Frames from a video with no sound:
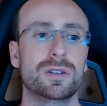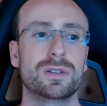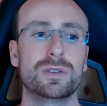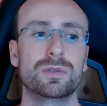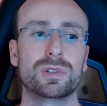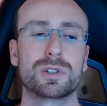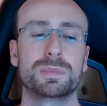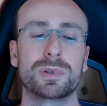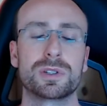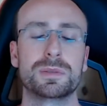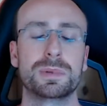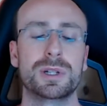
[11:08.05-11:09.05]
the
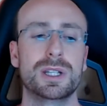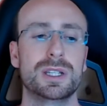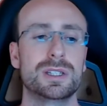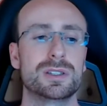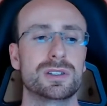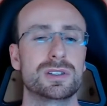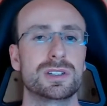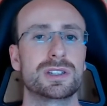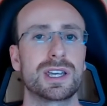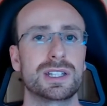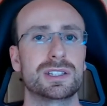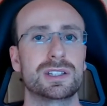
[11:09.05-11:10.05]
responsibilities, the
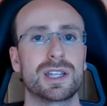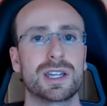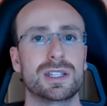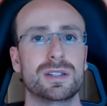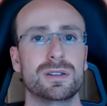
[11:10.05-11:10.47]
day-to-day